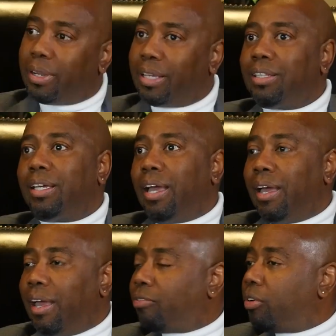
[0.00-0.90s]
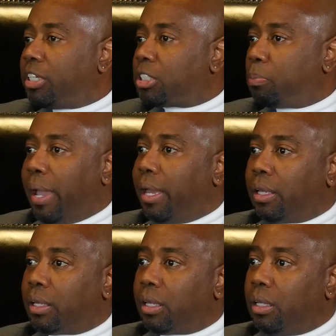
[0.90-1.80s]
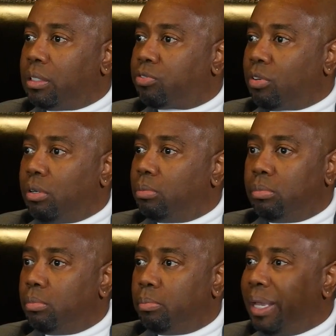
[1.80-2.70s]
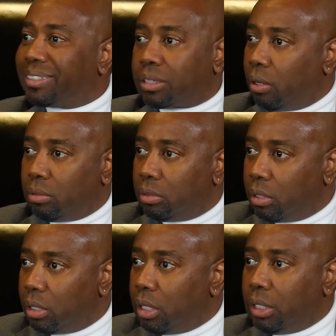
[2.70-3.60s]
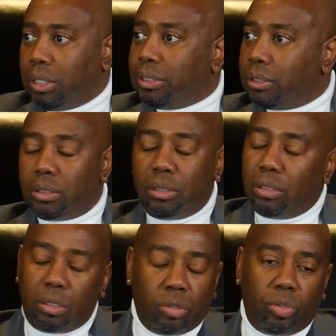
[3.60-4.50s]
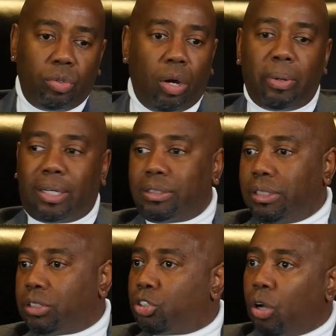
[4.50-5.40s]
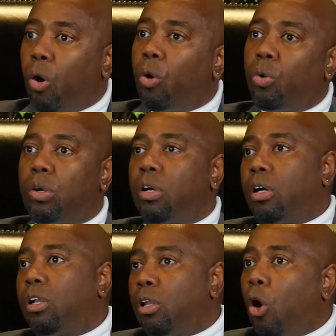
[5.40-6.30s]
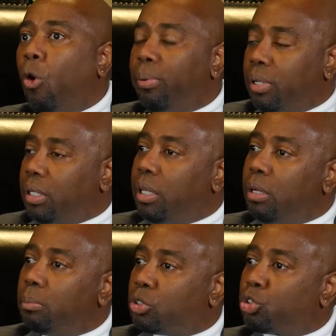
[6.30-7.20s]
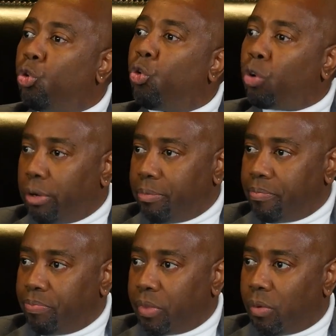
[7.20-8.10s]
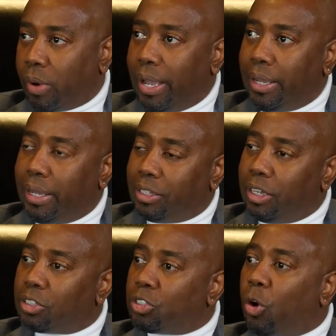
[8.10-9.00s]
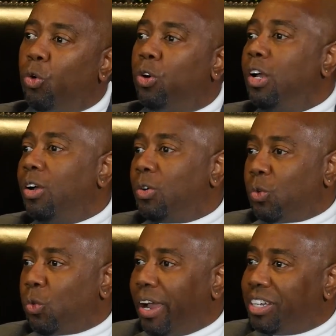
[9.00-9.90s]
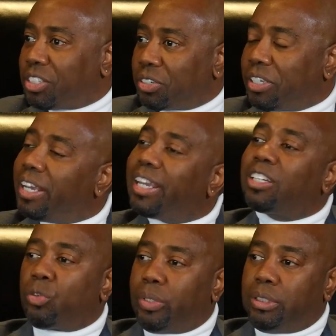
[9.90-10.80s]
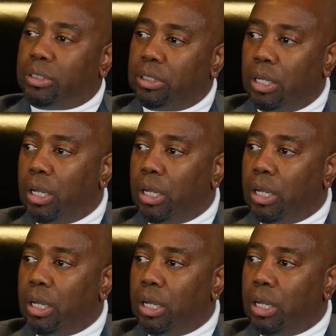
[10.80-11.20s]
they think every Hispanic is from Mexico. You know, because they're so globally immature, right? And so racially ignorant.